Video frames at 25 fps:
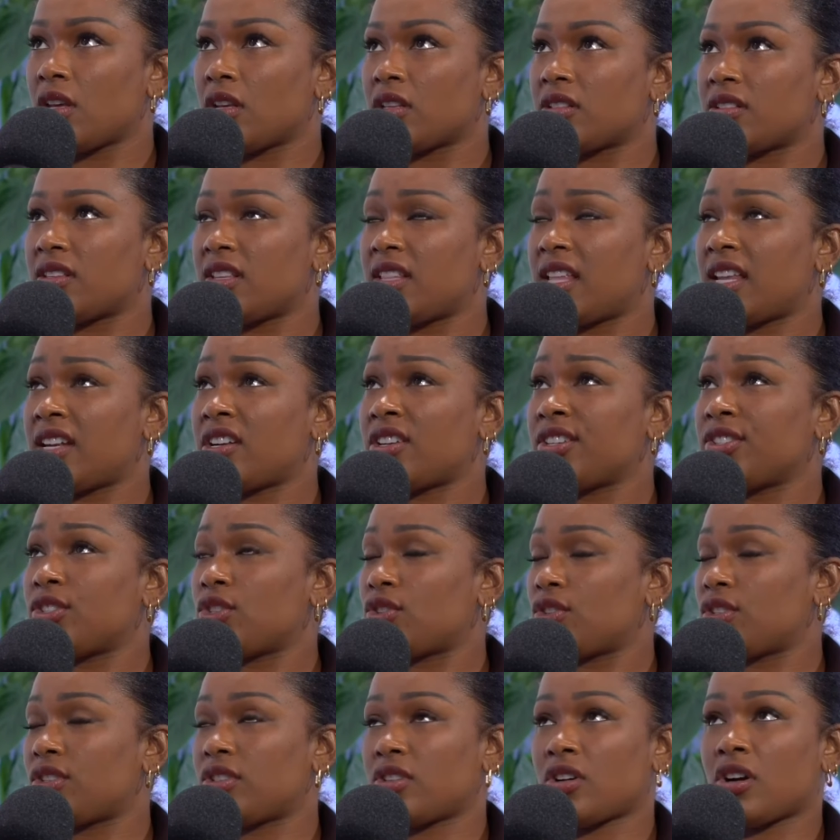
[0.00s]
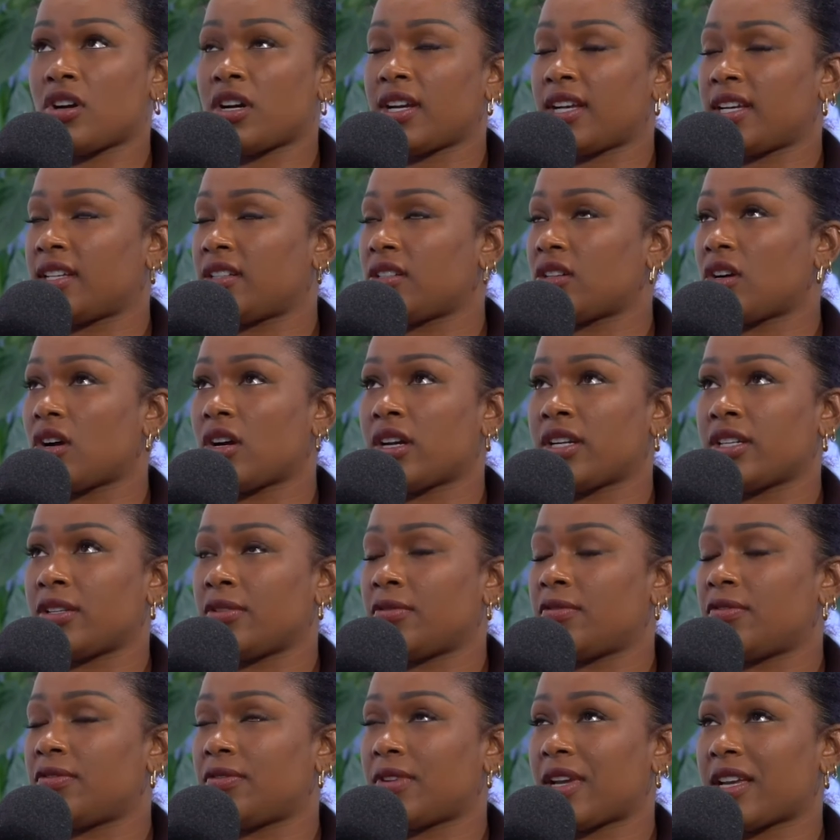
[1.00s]
So then I just started kind
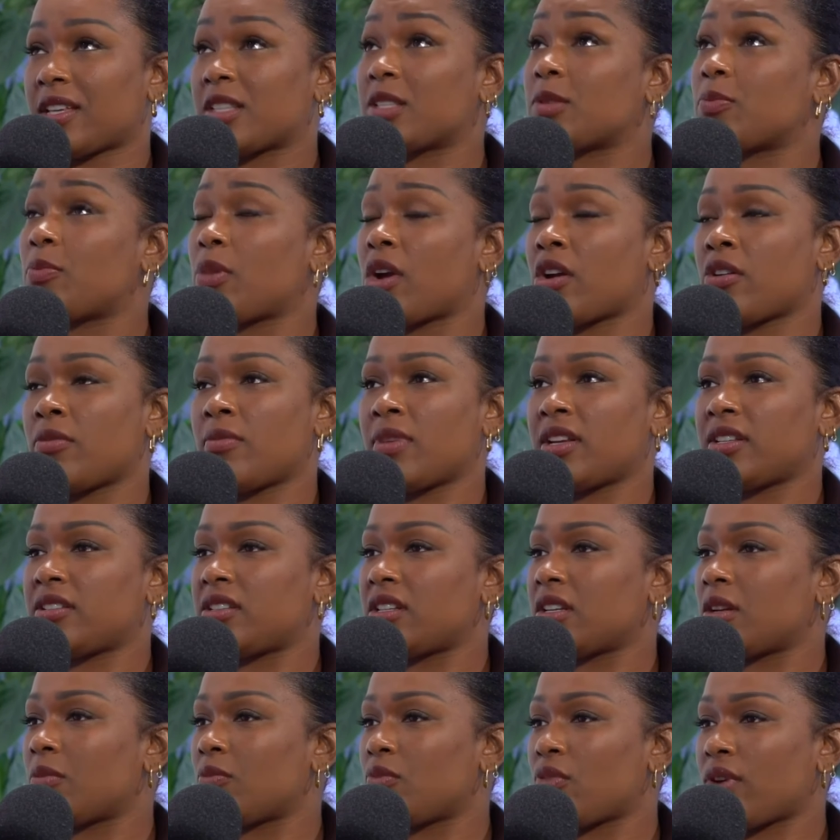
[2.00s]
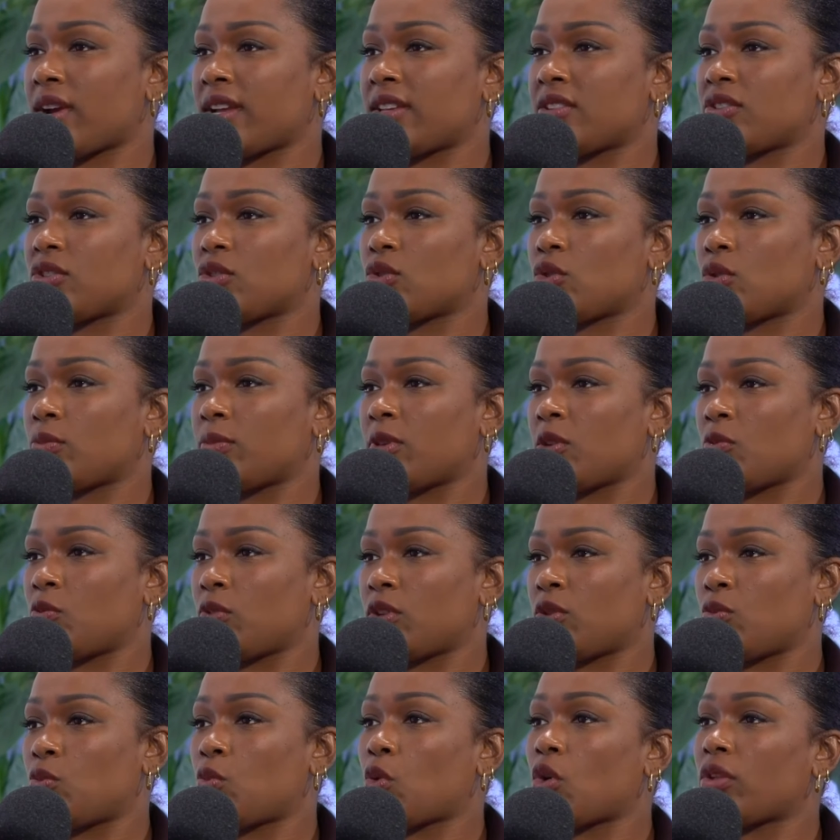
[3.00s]
of experimenting and brainstorming
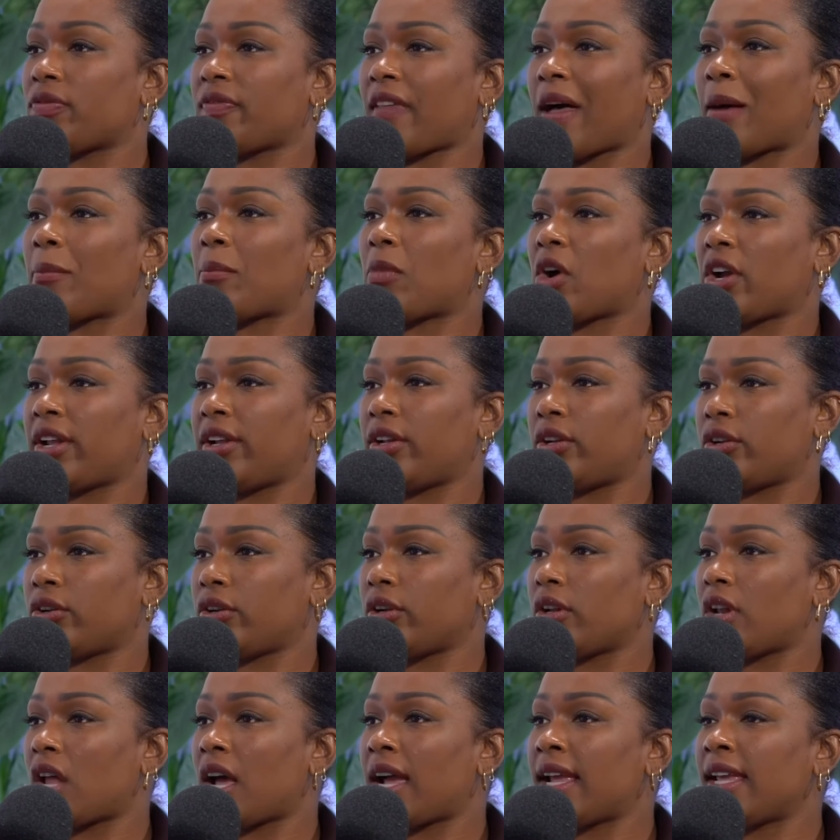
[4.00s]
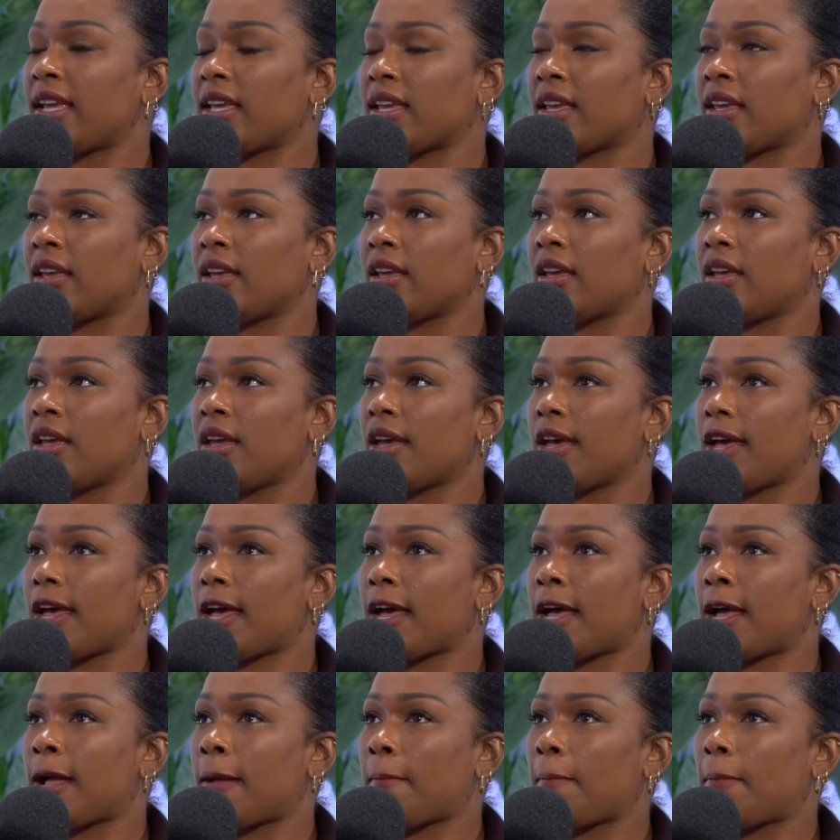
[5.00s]
with what that might look like.
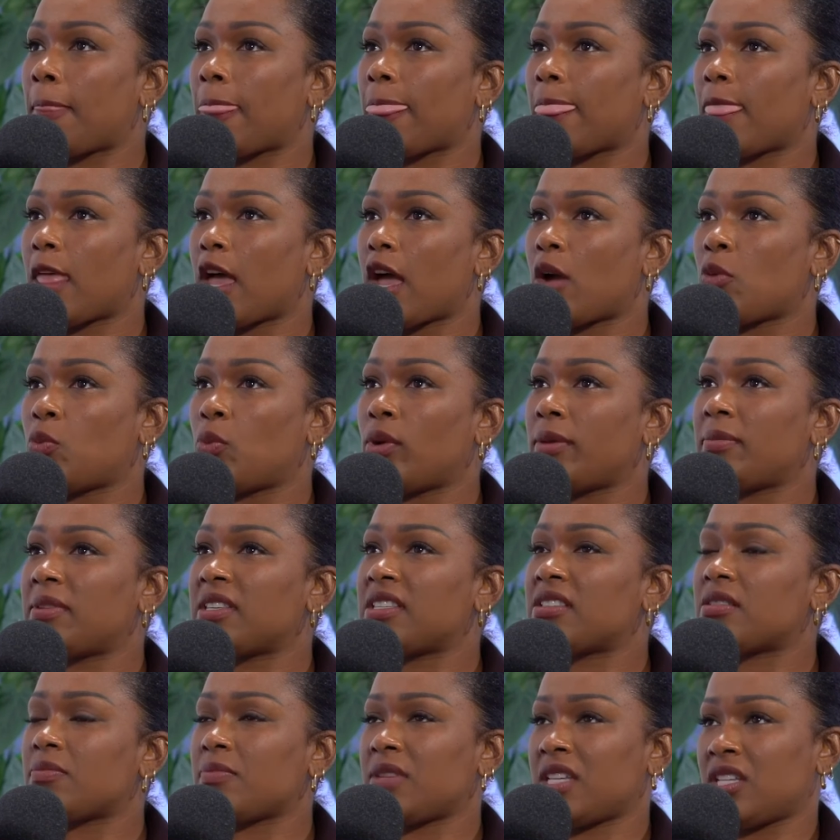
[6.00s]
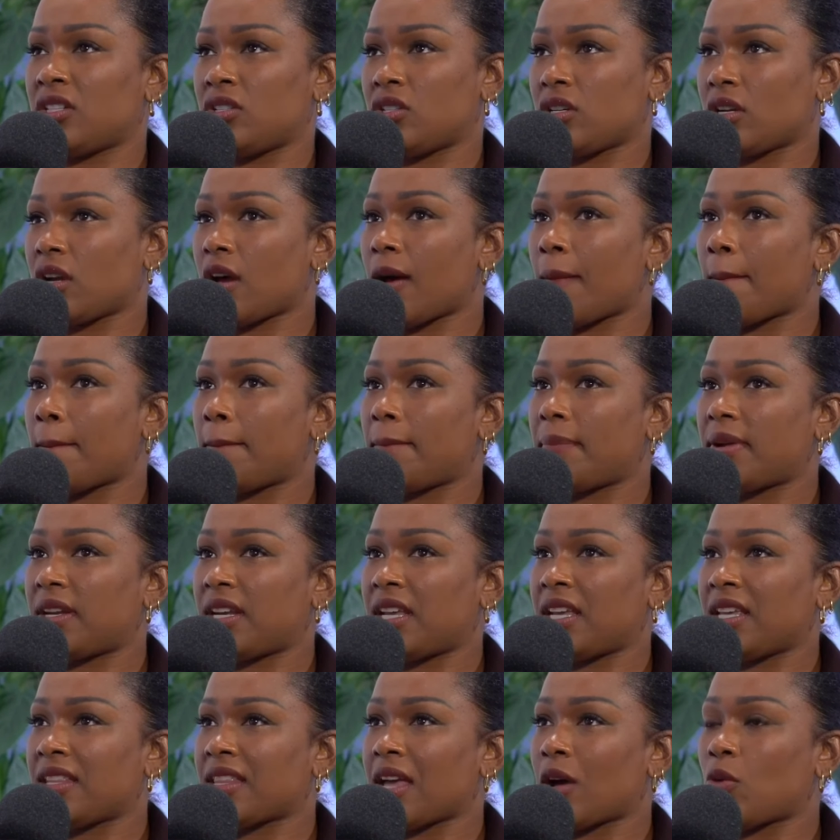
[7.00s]
A women's media
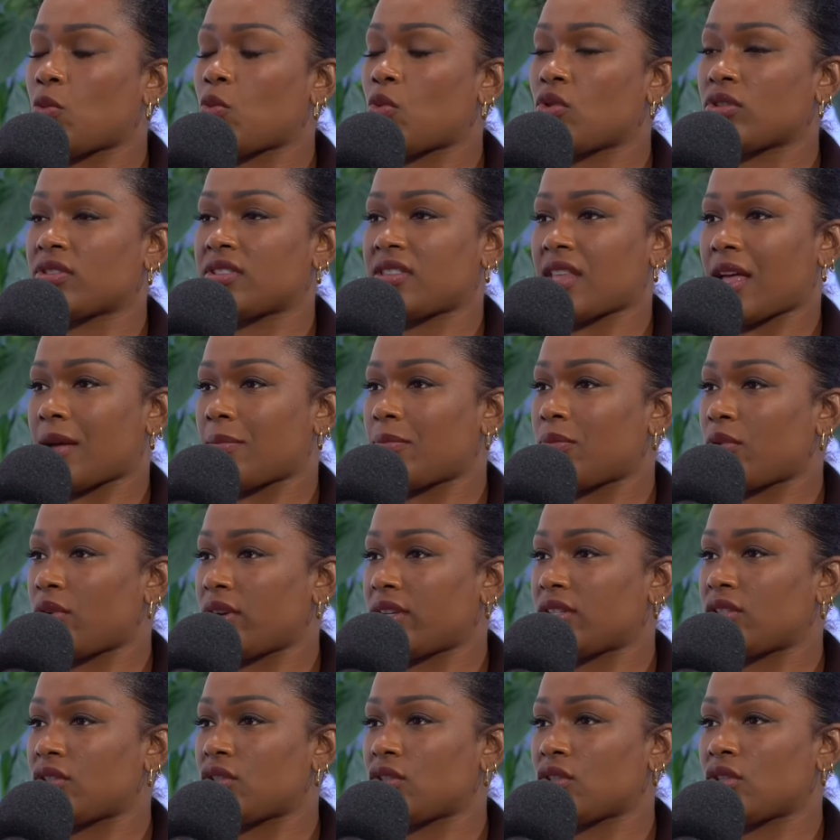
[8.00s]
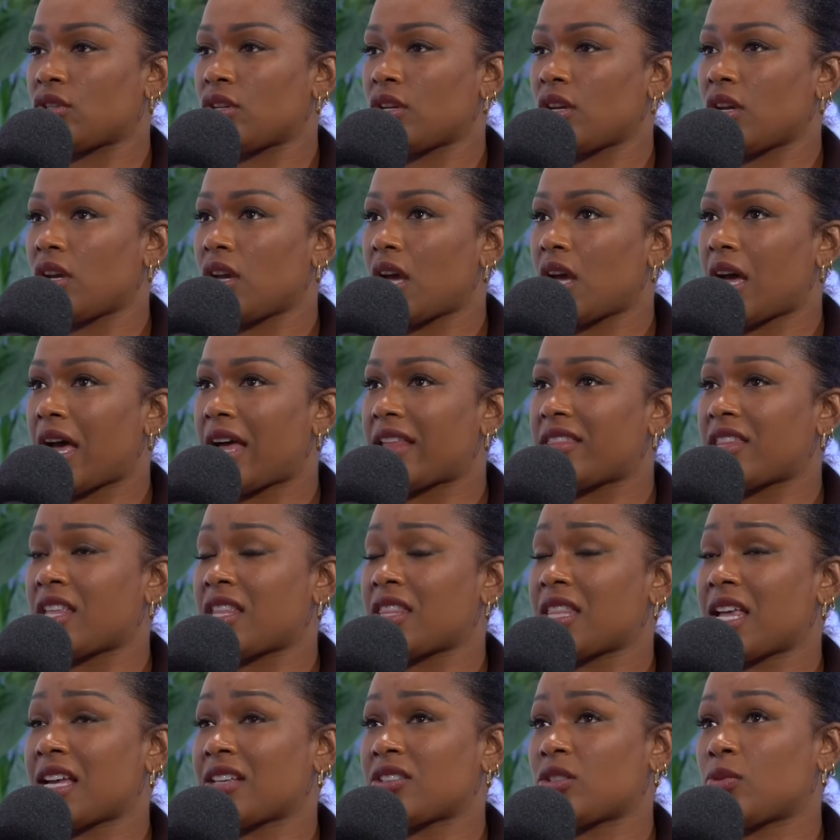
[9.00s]
company that was that bridge. And
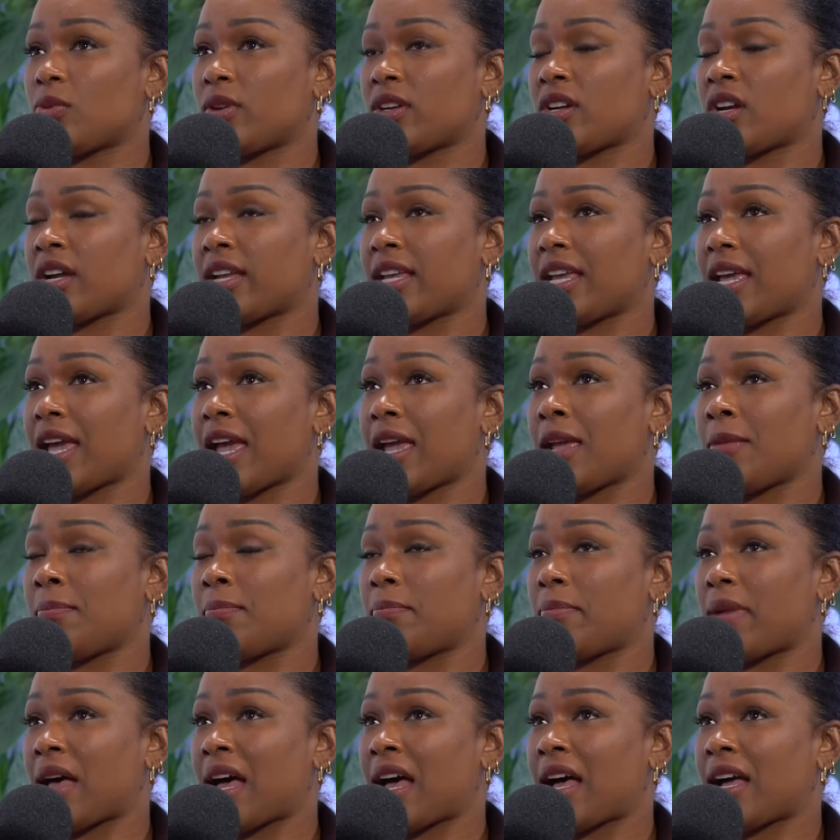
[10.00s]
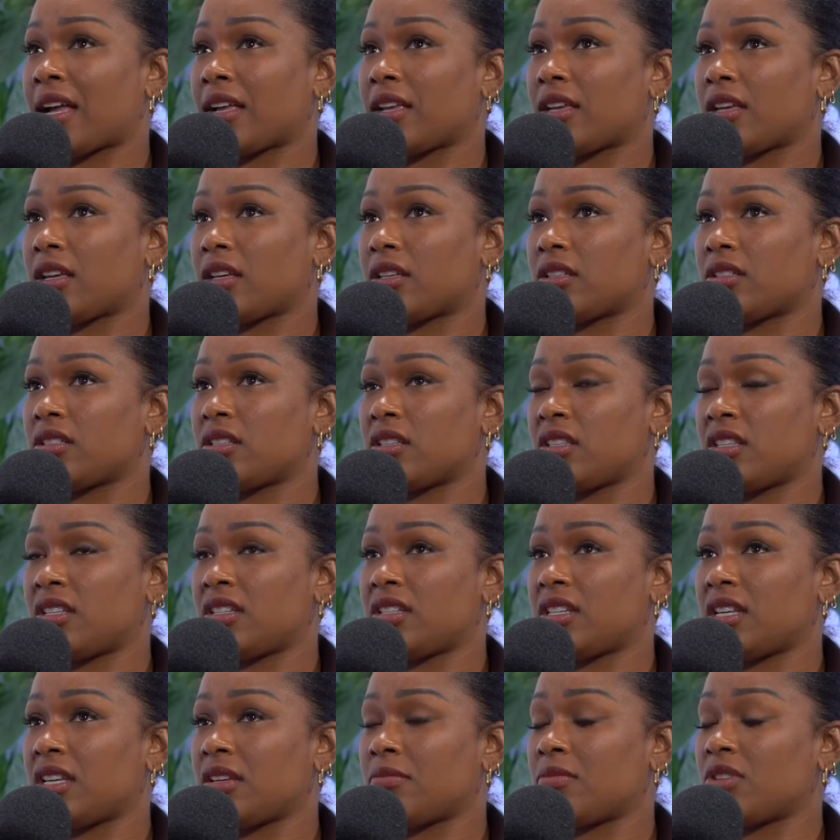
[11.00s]
then that's when I came back to the
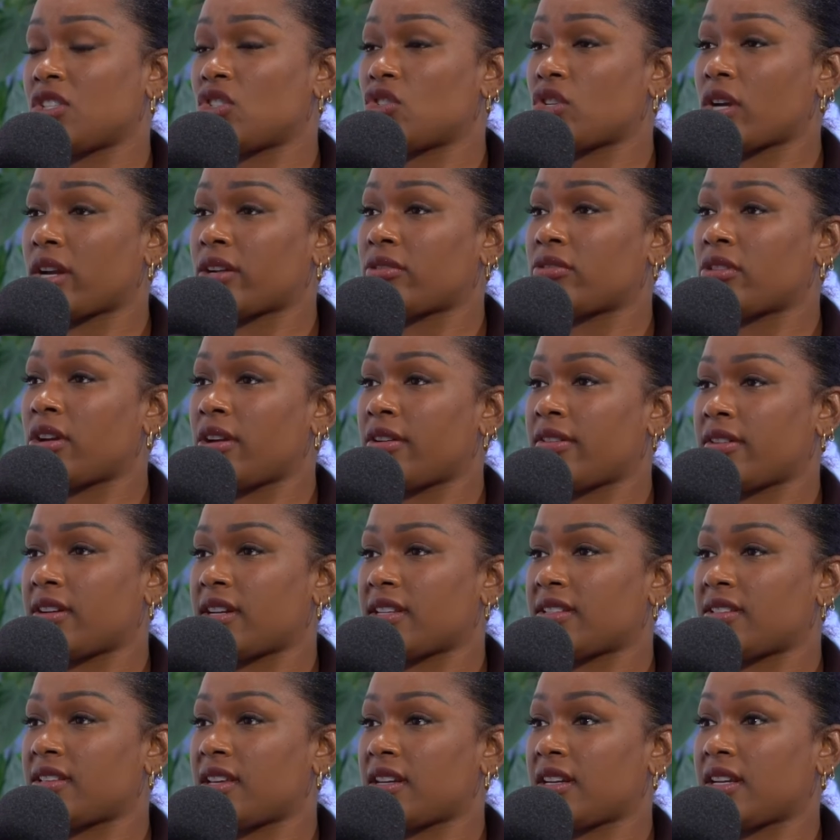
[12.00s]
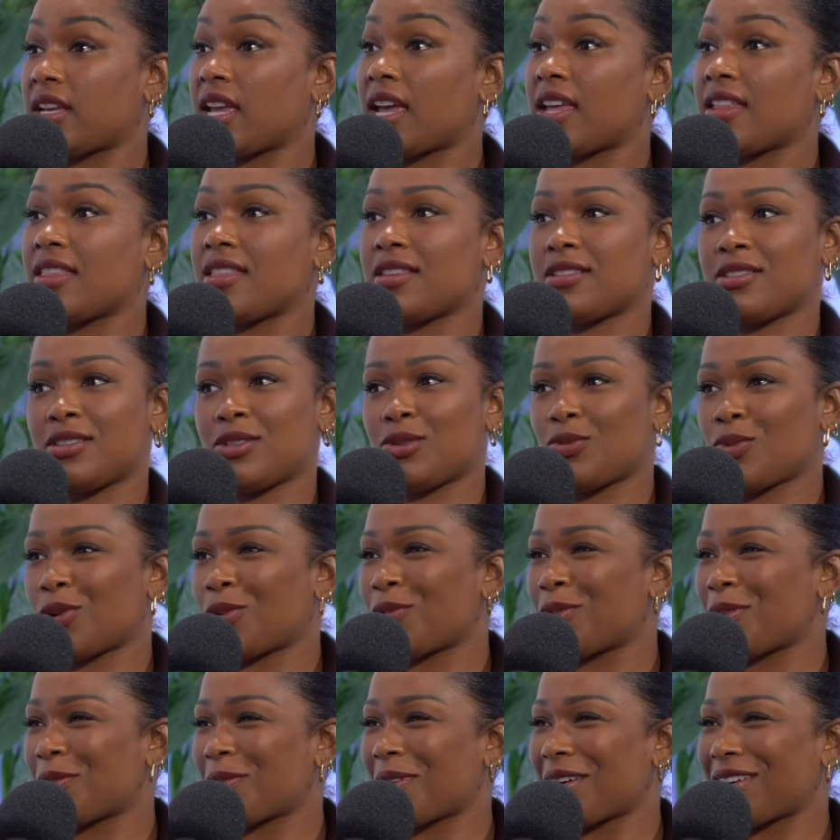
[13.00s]
team in January and I said, okay, this is
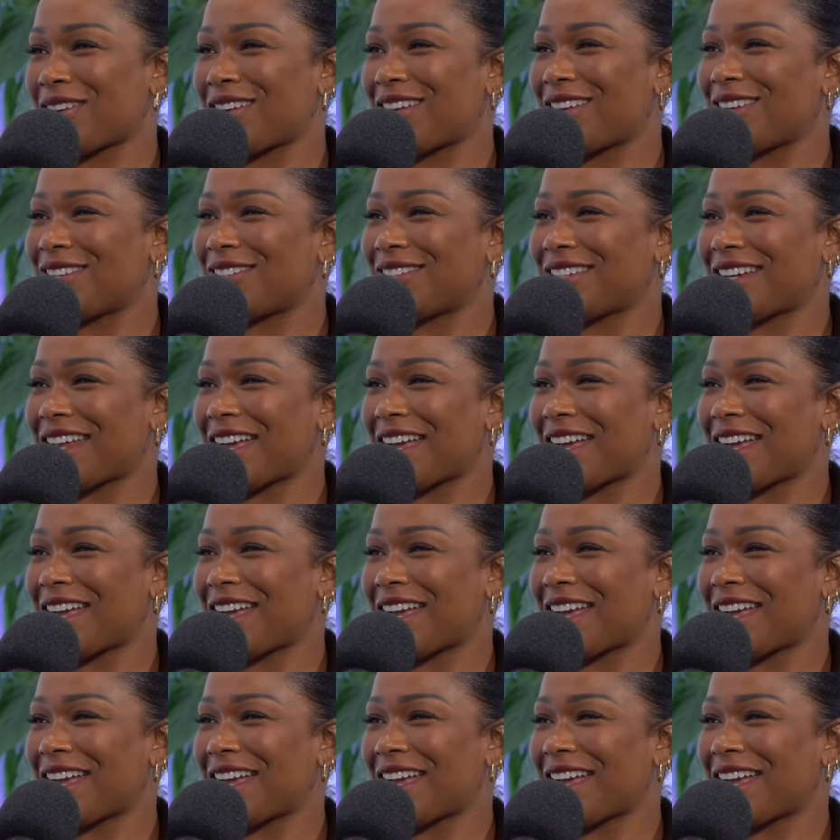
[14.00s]
what we're working on